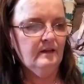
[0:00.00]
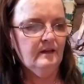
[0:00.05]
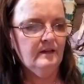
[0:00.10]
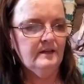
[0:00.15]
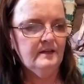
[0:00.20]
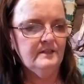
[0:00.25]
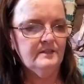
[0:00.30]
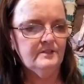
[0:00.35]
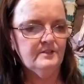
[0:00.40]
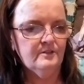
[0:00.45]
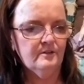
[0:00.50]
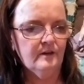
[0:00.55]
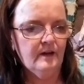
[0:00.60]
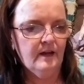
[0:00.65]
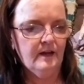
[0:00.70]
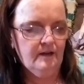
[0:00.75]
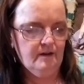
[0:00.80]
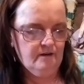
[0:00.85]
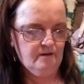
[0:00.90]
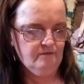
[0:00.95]
Easter
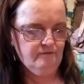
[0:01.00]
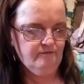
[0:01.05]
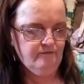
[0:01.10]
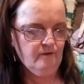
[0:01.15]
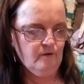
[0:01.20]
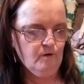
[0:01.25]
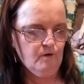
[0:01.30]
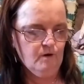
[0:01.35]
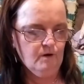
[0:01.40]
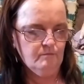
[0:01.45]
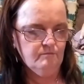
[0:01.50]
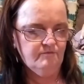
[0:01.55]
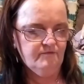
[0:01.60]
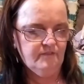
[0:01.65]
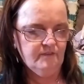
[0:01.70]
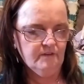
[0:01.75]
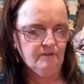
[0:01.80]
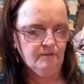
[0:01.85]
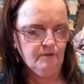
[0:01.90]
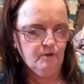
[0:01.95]
Egg Farm,
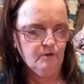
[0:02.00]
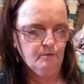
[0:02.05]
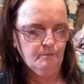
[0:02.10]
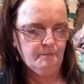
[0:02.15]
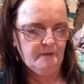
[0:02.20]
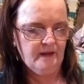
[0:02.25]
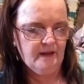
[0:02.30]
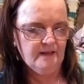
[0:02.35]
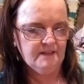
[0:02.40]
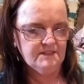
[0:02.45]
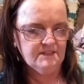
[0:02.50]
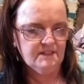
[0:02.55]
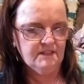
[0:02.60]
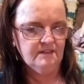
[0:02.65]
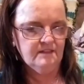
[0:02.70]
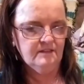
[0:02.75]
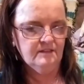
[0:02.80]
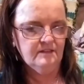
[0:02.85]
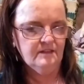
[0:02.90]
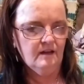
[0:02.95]
fill your
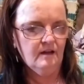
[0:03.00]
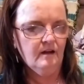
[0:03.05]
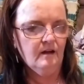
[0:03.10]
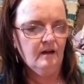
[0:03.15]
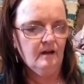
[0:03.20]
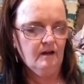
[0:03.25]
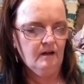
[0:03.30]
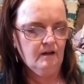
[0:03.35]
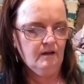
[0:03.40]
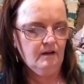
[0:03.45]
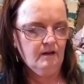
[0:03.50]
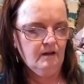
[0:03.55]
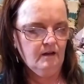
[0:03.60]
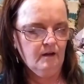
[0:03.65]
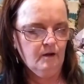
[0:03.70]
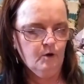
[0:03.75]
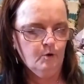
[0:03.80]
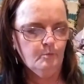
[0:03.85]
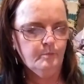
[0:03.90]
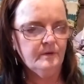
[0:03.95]
basket,
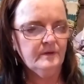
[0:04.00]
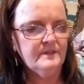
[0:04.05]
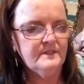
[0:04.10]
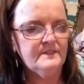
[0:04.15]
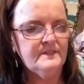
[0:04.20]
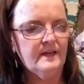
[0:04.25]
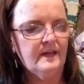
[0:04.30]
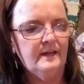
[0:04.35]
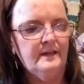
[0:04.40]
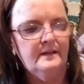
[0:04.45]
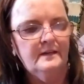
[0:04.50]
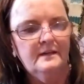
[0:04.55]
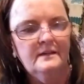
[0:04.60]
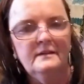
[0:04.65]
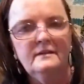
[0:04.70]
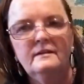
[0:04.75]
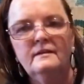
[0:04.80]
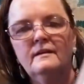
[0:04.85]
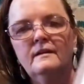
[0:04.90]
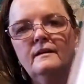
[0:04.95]
open
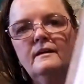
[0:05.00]
daily.